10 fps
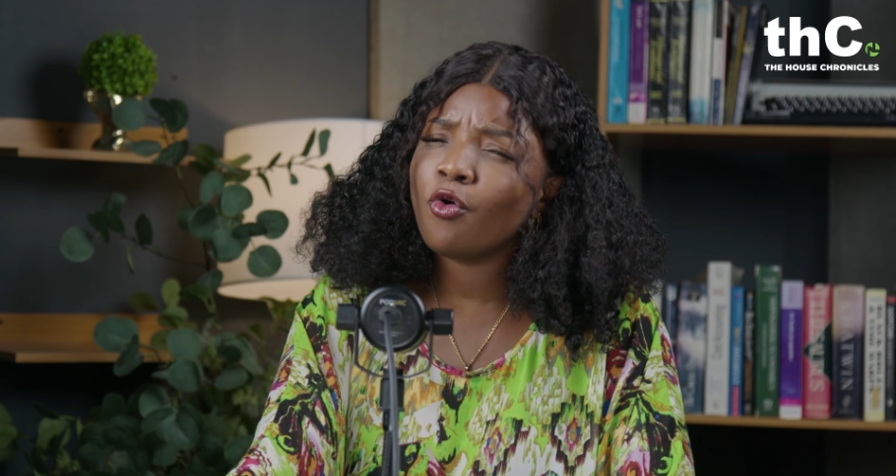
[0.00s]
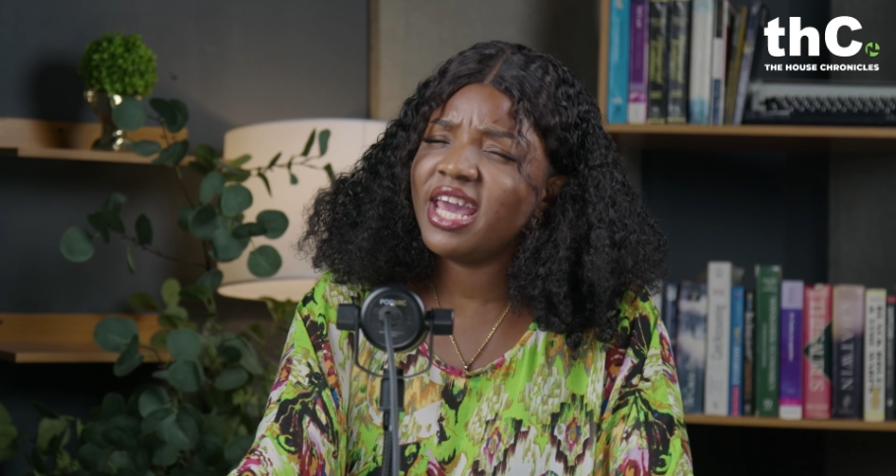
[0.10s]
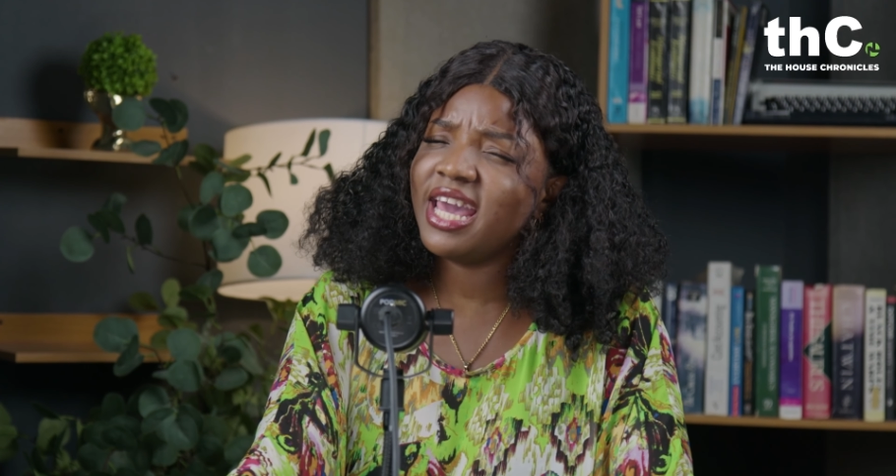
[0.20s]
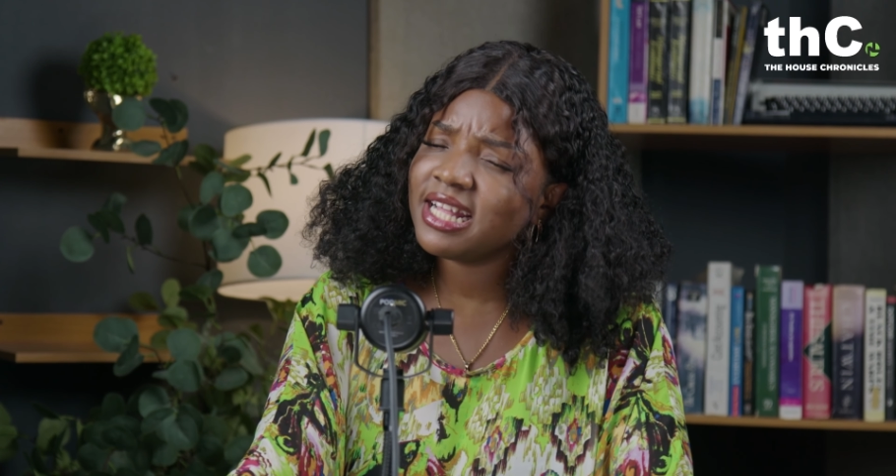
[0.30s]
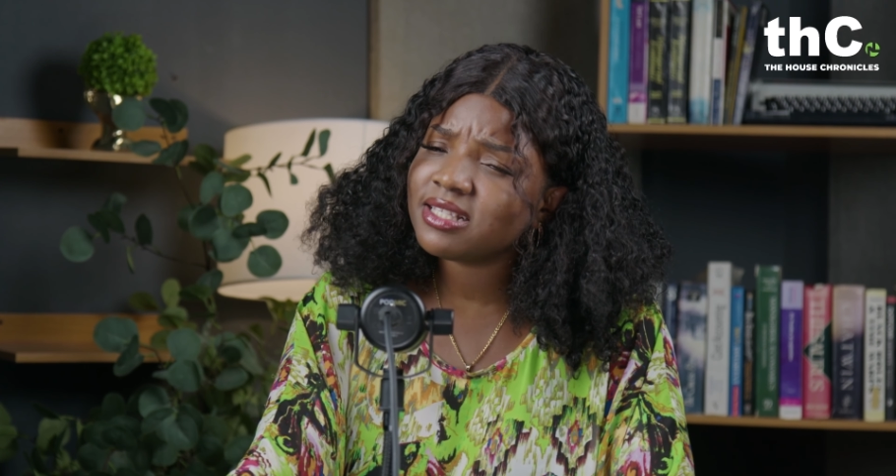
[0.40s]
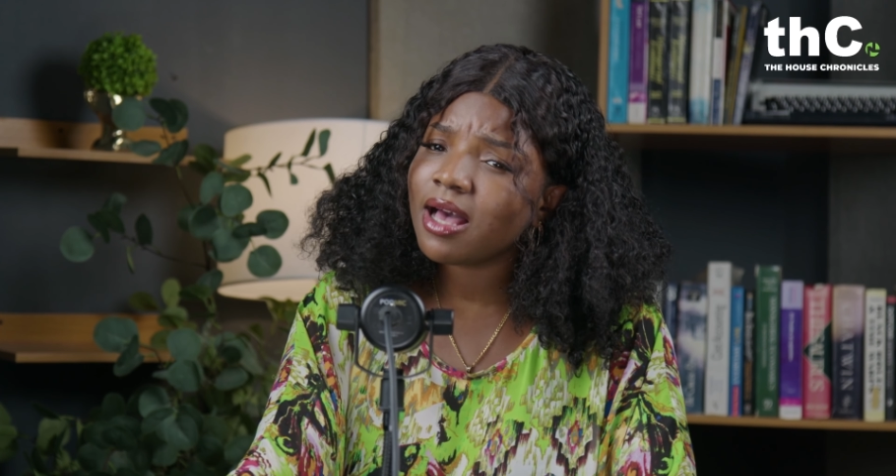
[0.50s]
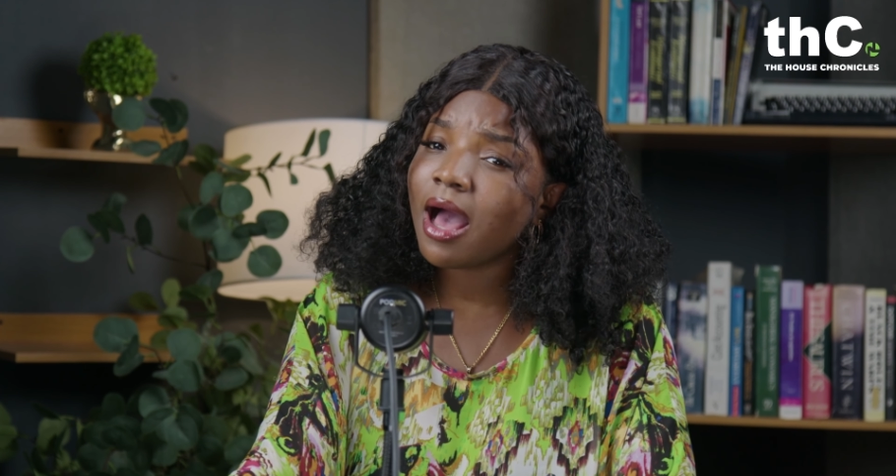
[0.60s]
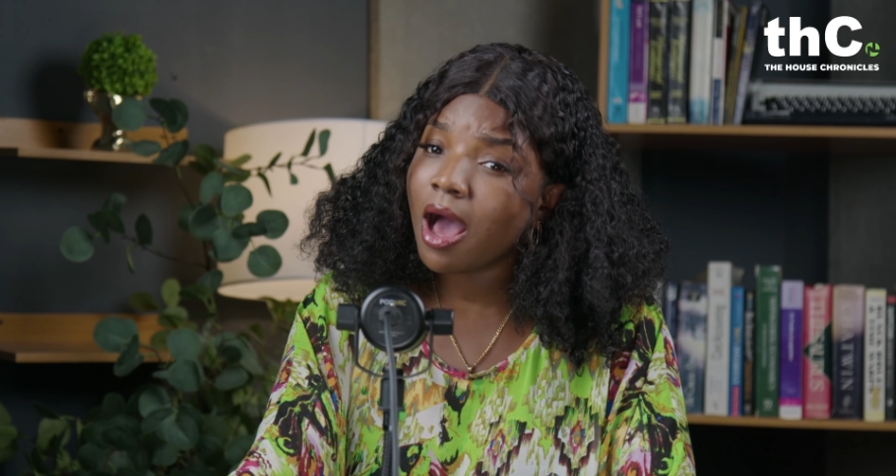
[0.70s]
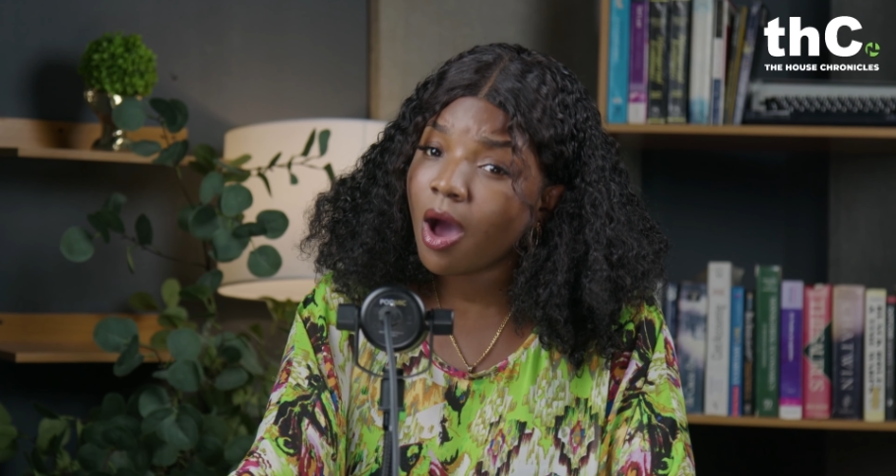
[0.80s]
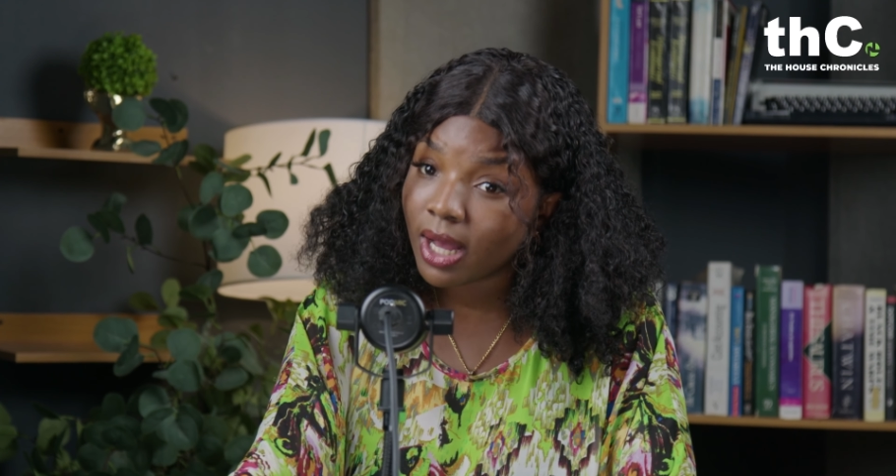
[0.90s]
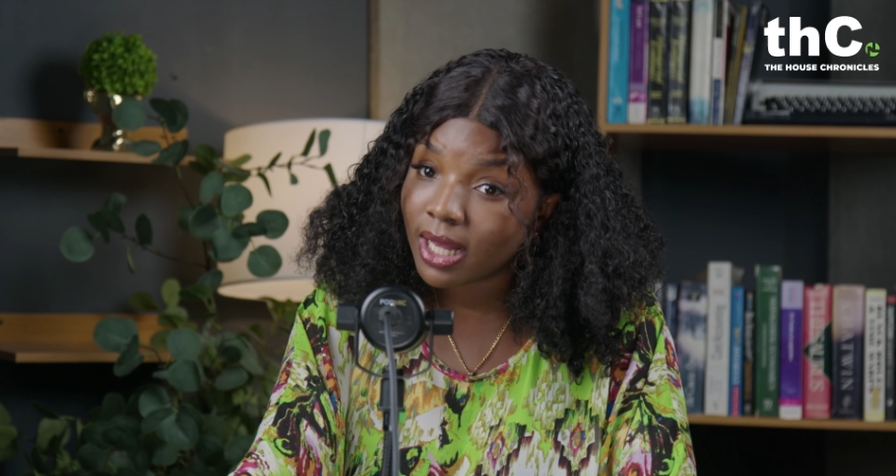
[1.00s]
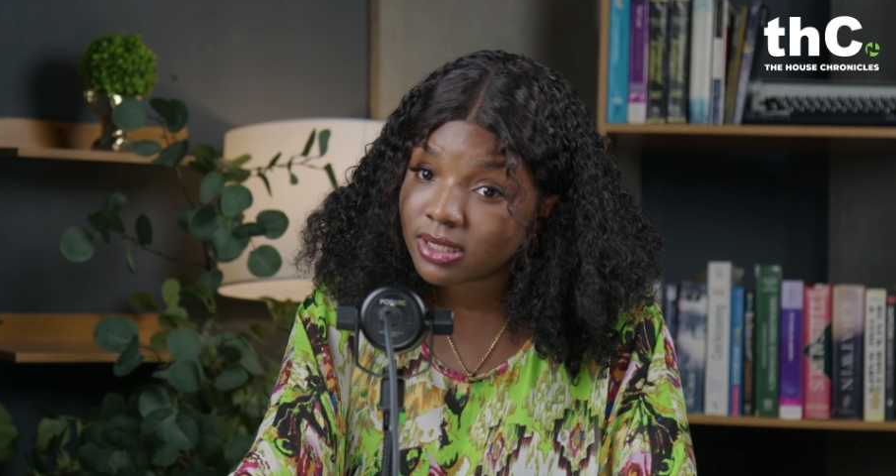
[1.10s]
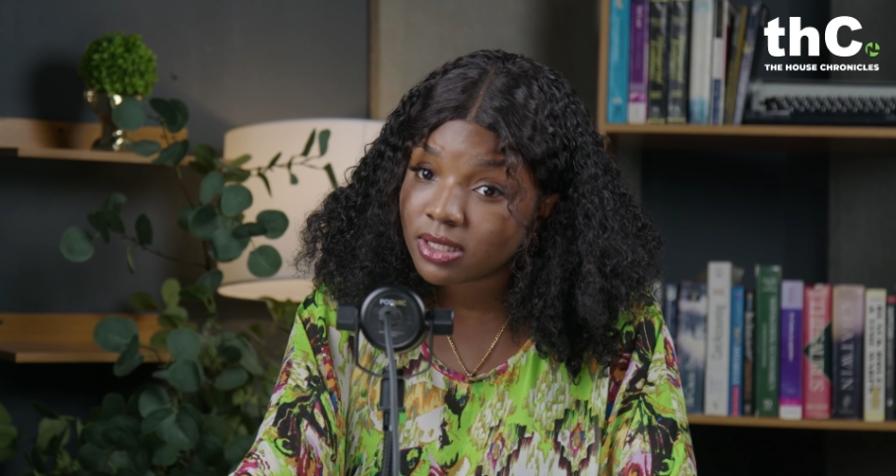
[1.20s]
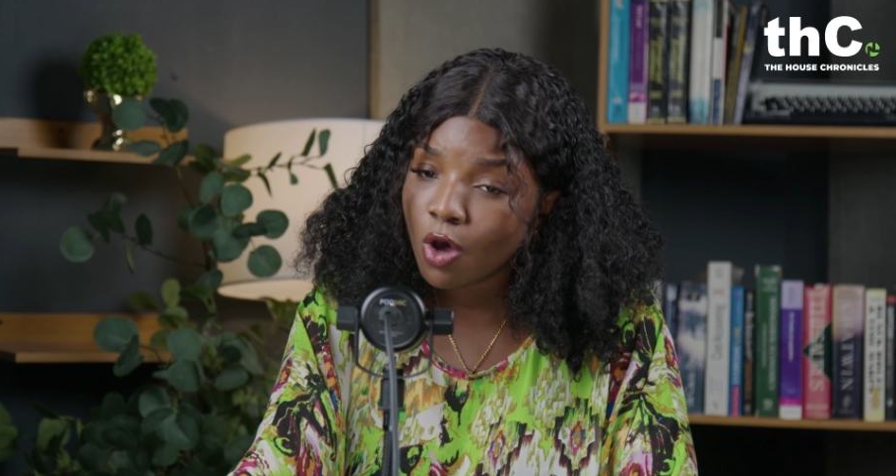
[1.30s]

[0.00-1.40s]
8 hours?